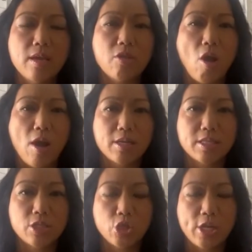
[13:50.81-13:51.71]
the
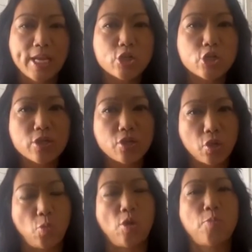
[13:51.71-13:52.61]
oxygenation
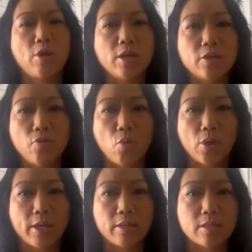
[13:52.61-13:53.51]
to the reproductive
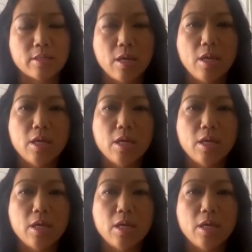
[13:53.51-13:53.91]
organs